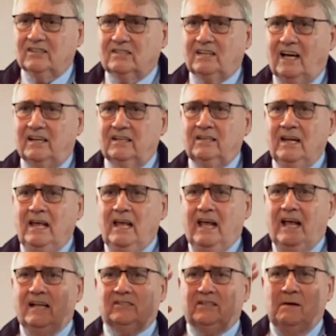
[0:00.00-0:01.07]
standard.
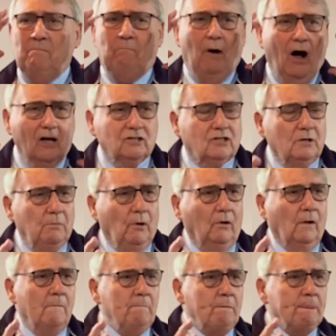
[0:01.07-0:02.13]
It's
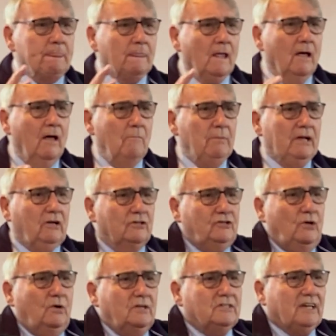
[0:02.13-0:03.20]
impossible because
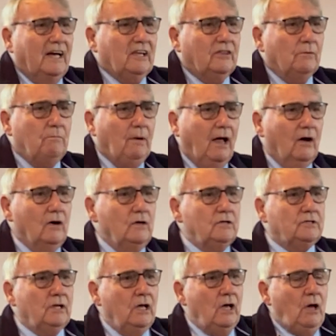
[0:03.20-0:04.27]
you can take the
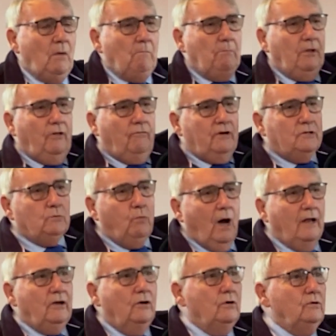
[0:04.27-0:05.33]
blows, but there is
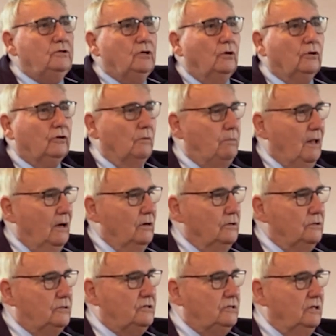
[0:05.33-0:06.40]
one who took the
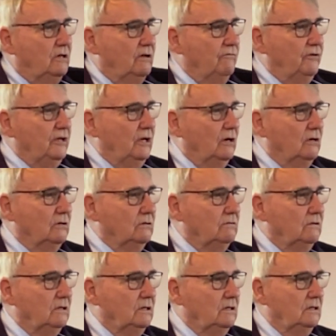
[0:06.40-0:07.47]
blows for you.
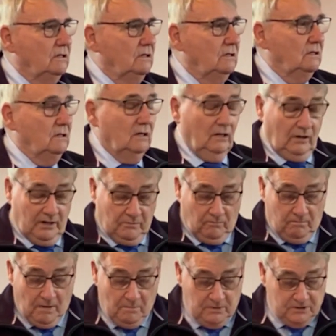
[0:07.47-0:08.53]
And I
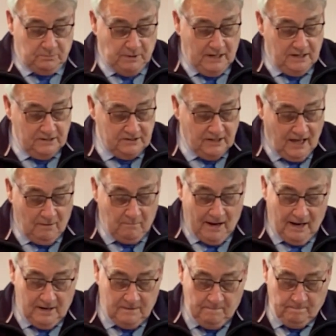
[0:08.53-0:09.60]
remember speaking to that
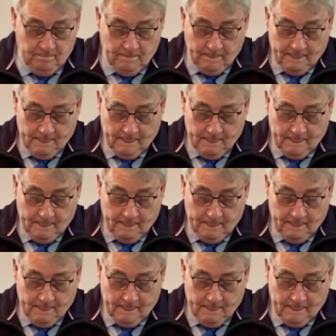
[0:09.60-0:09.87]
man,